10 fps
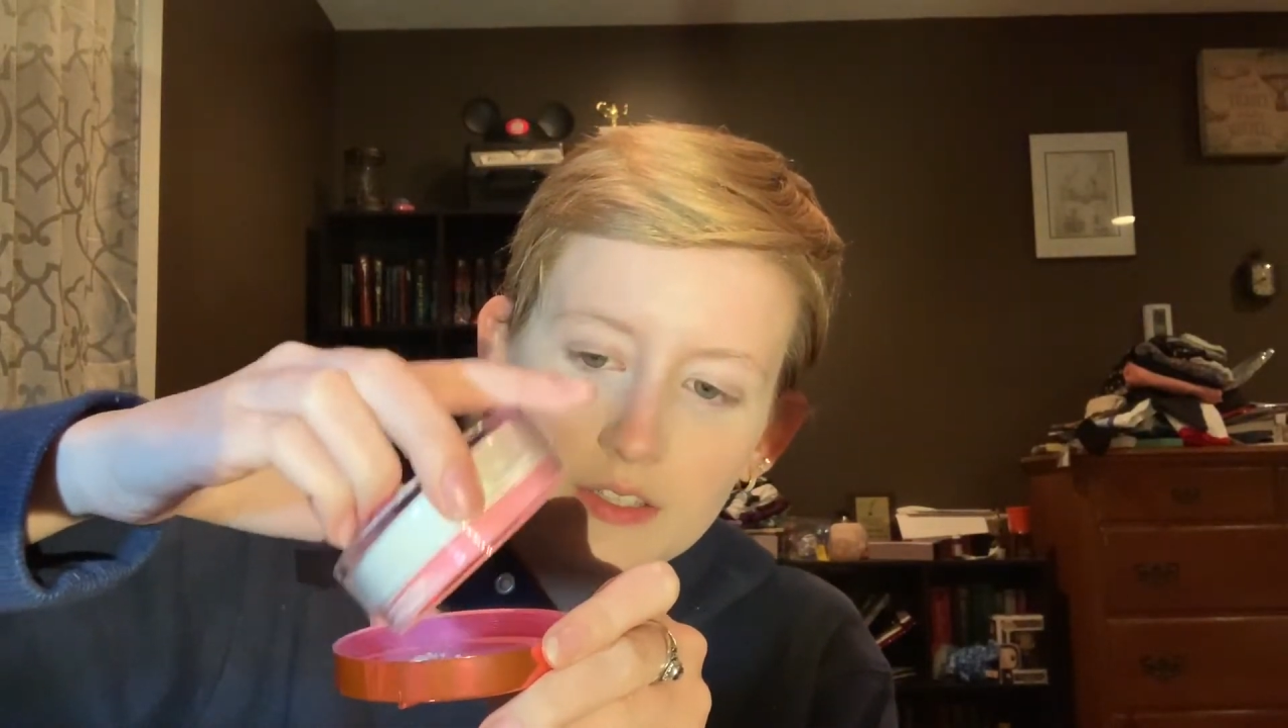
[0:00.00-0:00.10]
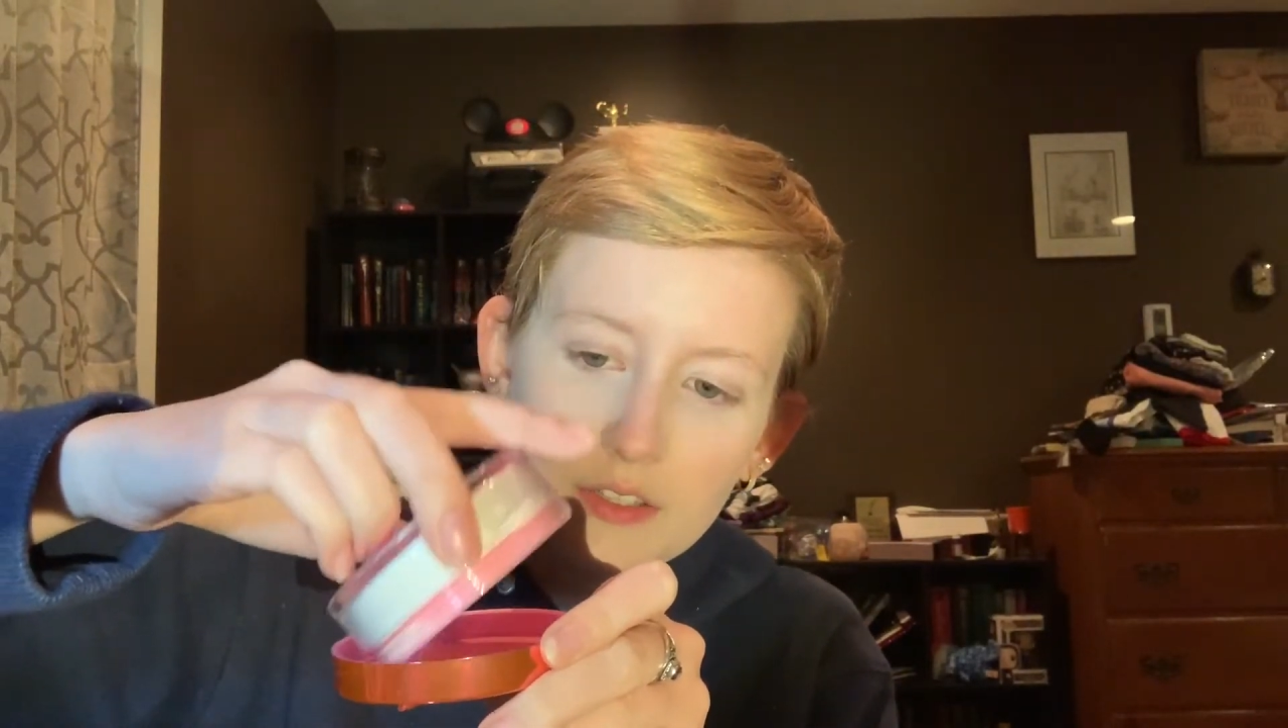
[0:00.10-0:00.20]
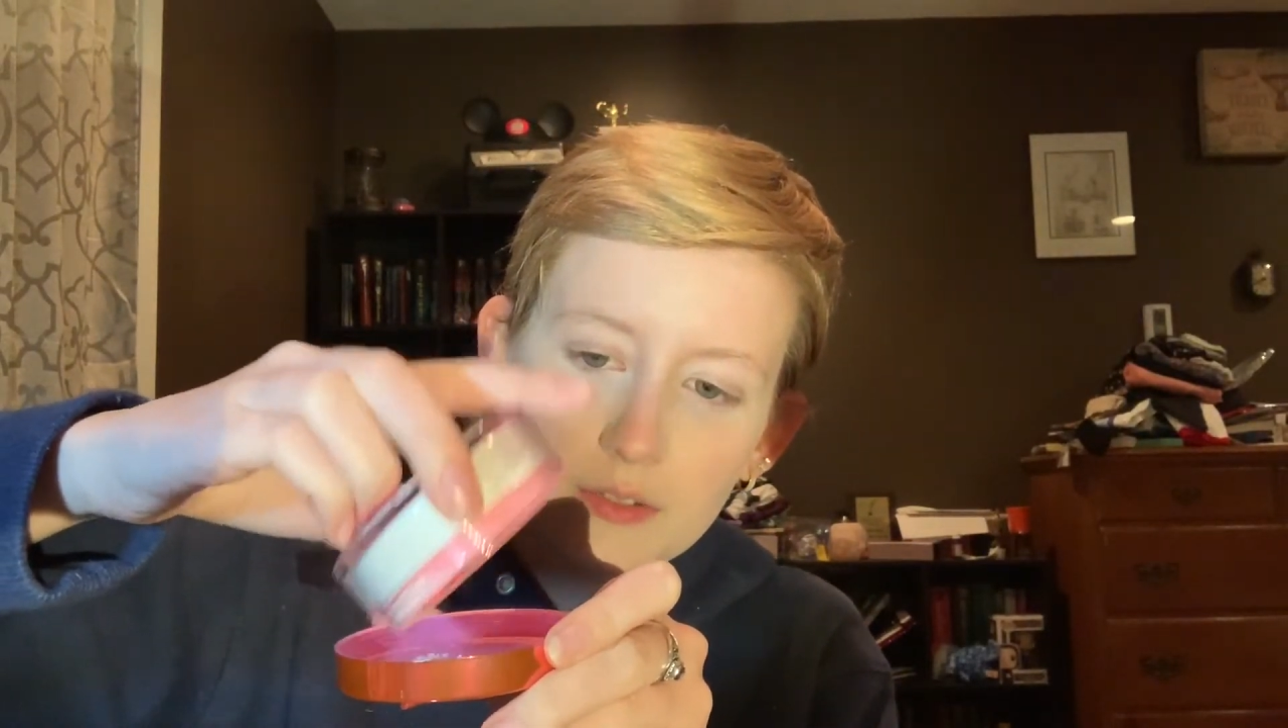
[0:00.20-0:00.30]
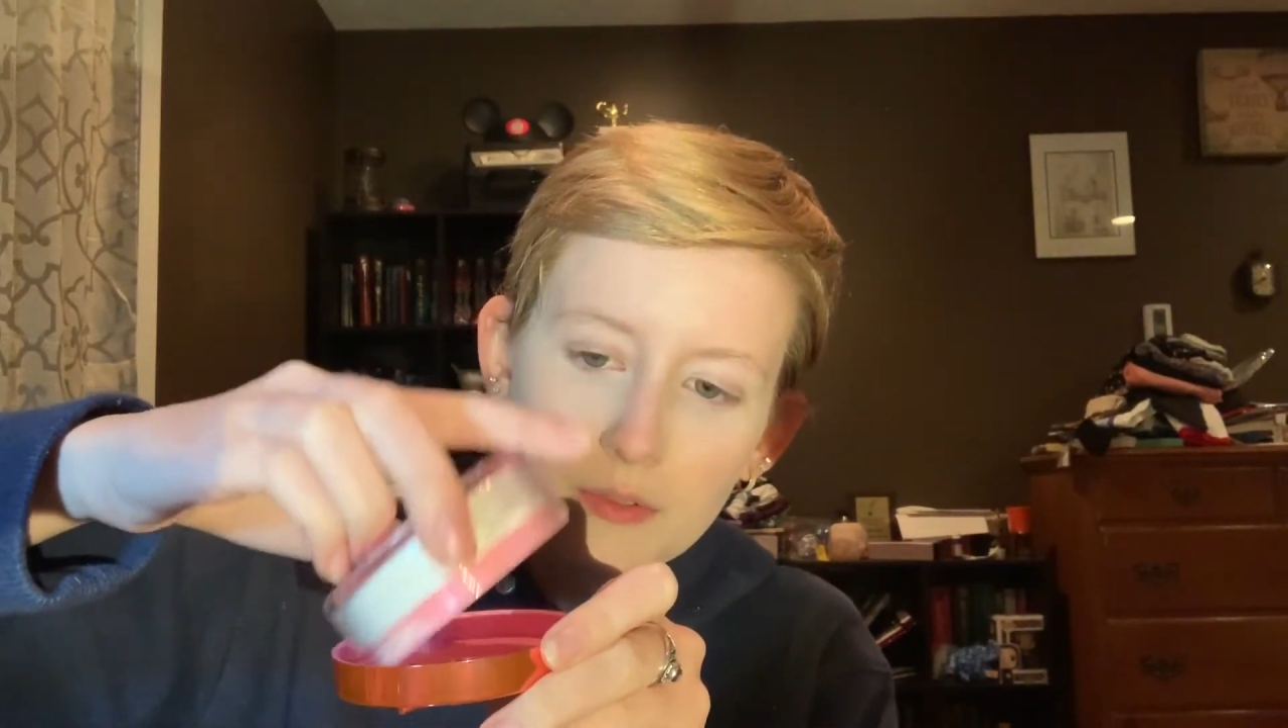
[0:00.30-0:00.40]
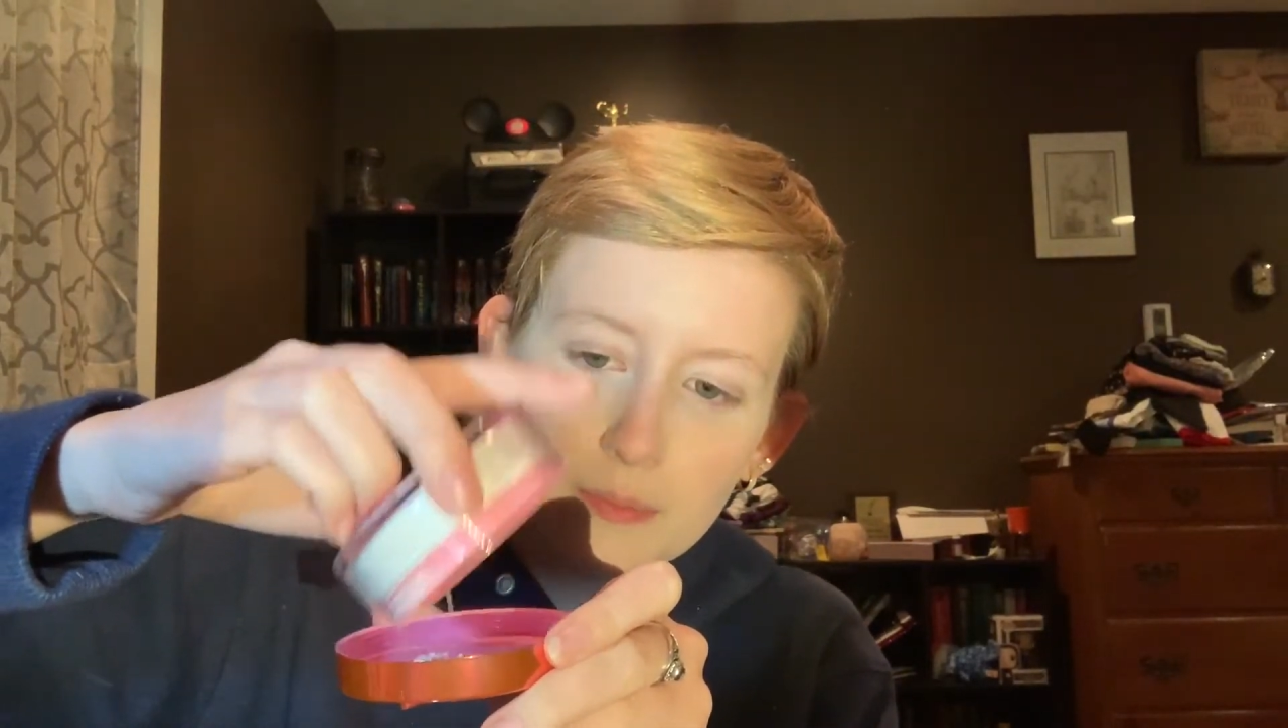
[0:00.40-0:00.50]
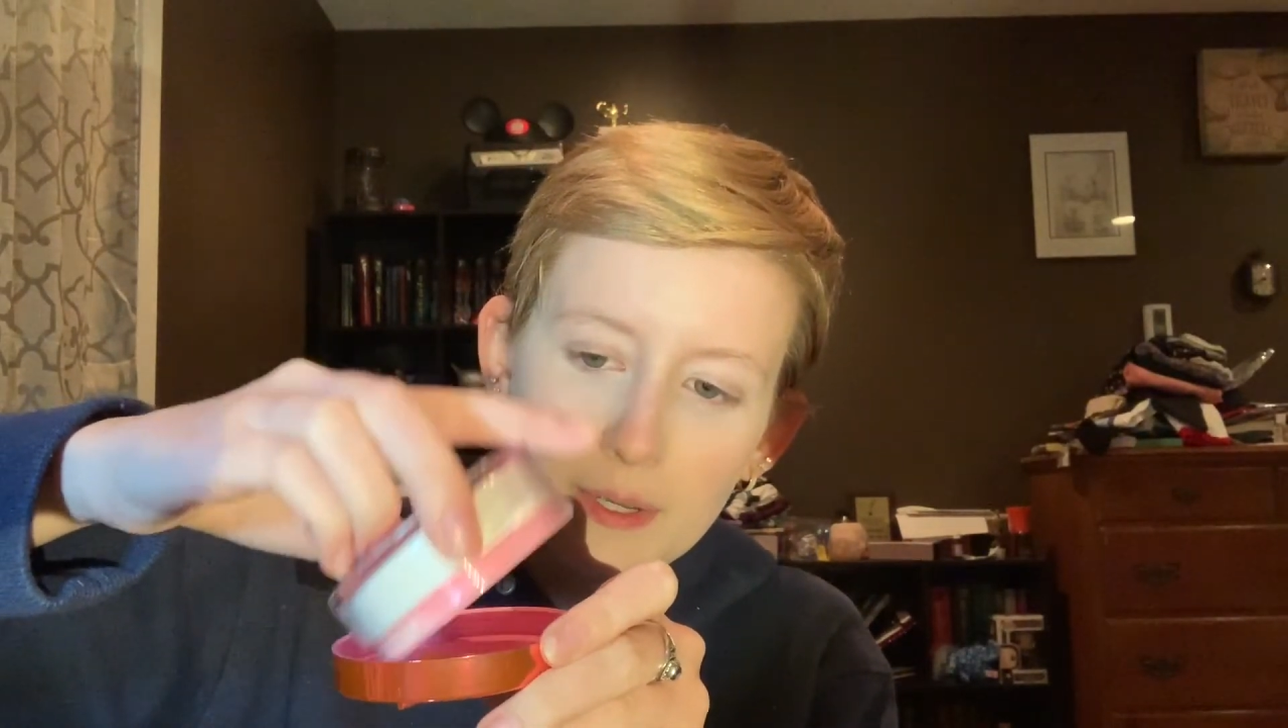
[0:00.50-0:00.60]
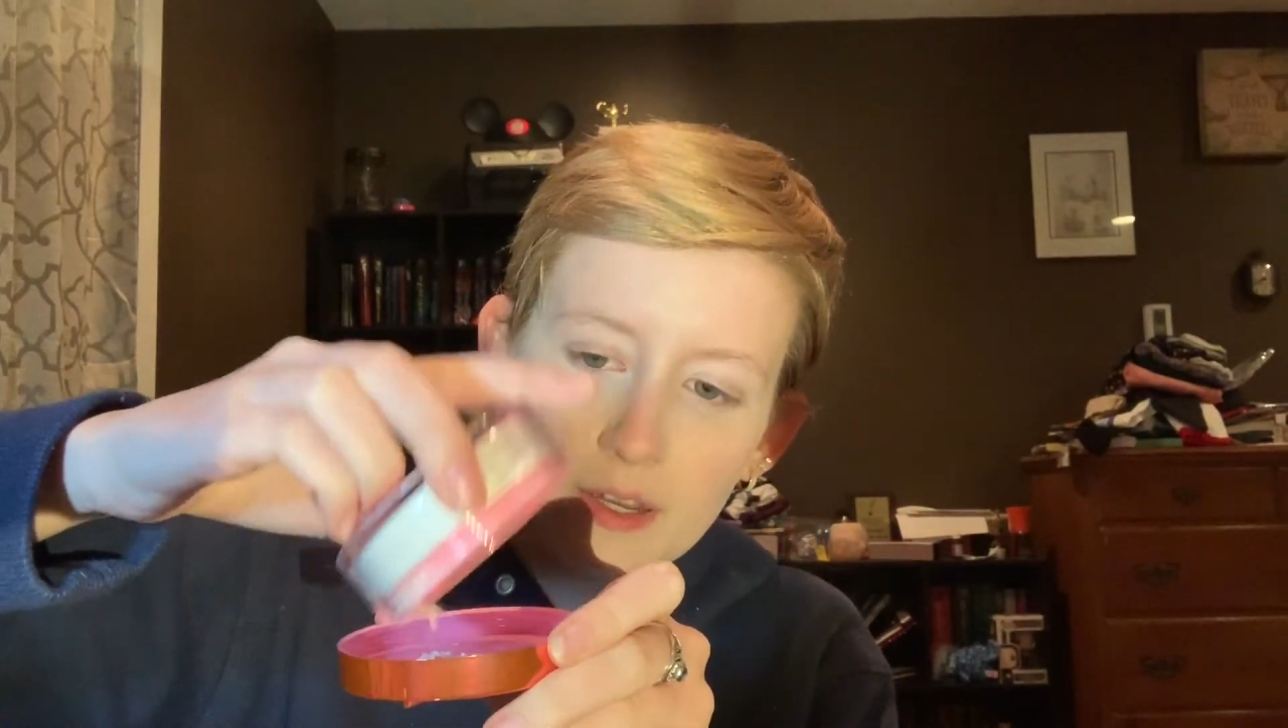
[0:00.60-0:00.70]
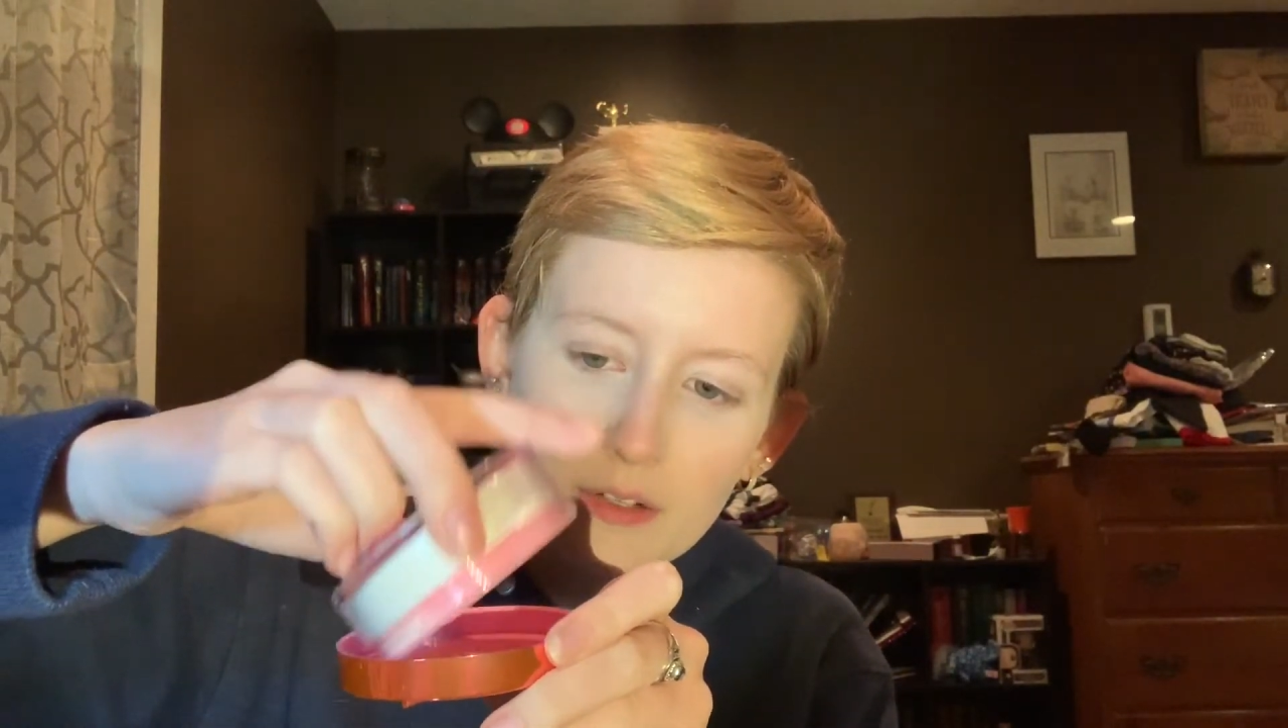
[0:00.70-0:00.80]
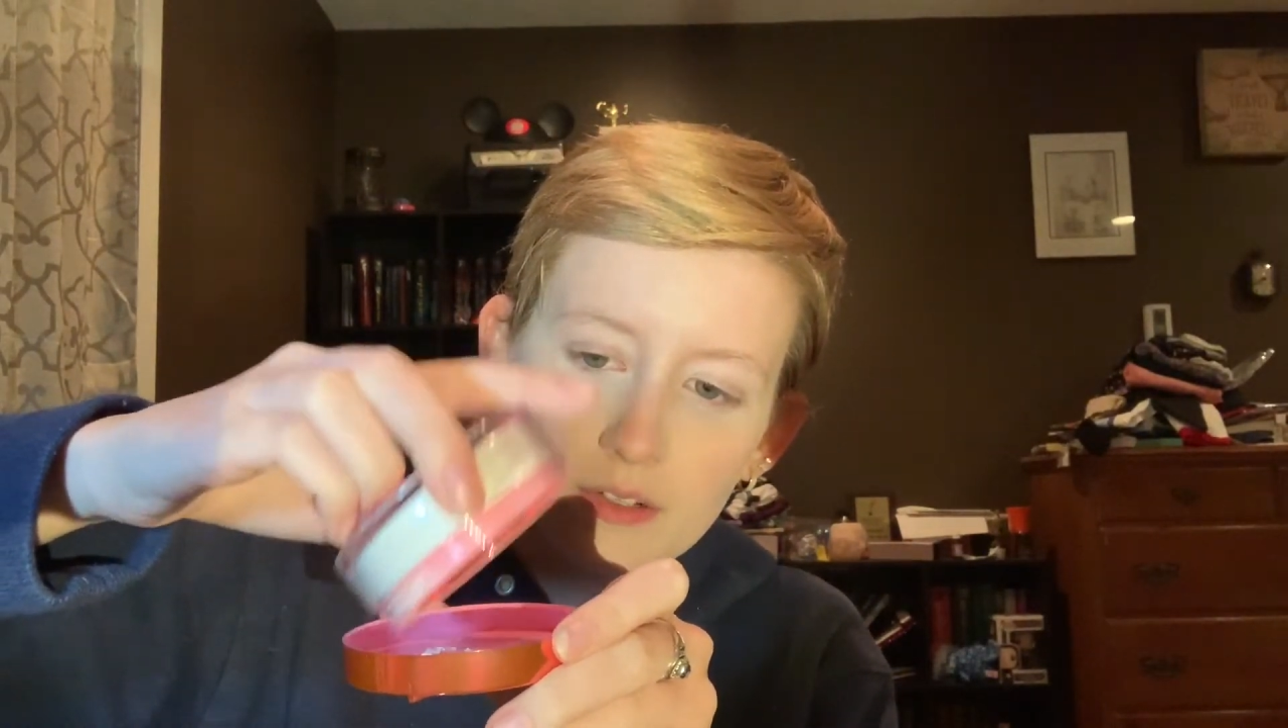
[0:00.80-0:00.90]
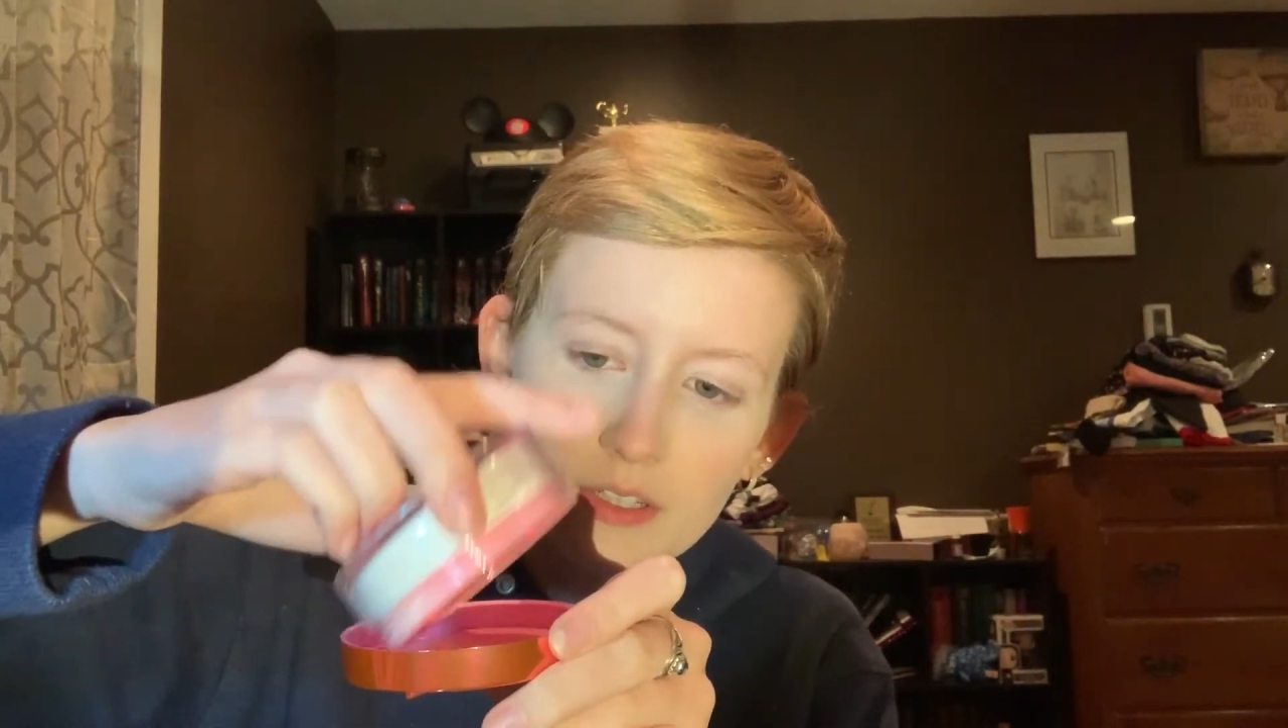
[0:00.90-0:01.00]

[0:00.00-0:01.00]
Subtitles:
to do with powder